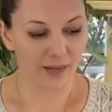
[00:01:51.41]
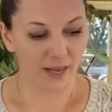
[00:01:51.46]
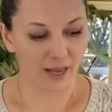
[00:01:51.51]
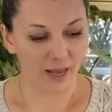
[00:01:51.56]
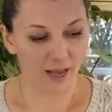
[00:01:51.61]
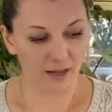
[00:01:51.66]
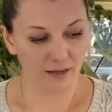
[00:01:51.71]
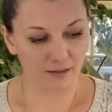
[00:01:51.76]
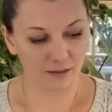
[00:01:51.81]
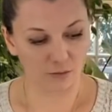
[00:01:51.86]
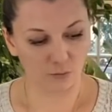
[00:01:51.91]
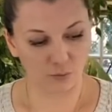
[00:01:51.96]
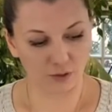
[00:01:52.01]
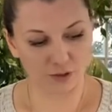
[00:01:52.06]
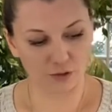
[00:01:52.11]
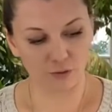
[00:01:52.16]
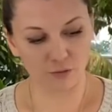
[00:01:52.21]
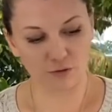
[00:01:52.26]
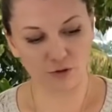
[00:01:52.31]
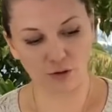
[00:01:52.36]
And when
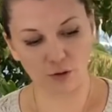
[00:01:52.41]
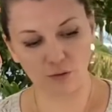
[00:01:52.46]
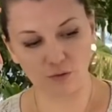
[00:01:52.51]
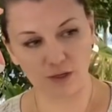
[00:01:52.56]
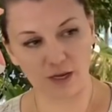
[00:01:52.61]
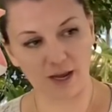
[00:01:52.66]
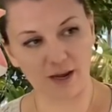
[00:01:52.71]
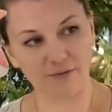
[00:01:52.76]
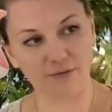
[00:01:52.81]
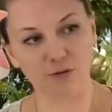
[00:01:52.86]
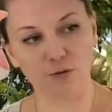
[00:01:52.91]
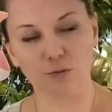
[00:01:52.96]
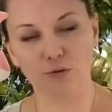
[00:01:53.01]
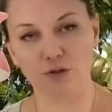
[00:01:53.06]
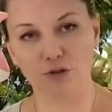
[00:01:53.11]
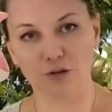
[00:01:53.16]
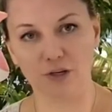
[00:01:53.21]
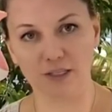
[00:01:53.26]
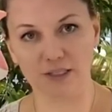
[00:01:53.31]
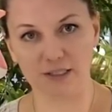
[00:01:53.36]
you don't have
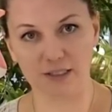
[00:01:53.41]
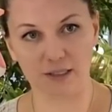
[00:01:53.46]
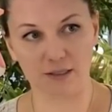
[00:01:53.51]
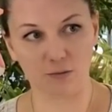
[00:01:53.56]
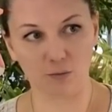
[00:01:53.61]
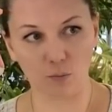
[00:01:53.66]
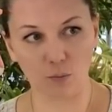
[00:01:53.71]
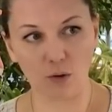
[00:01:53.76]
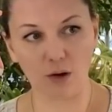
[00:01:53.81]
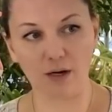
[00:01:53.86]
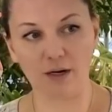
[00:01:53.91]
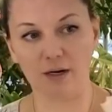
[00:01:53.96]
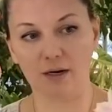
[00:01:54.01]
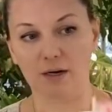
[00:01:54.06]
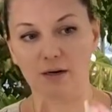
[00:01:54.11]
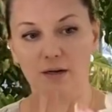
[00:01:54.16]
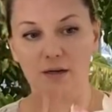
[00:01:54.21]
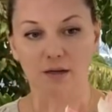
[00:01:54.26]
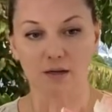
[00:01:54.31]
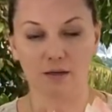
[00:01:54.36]
nutrients and water,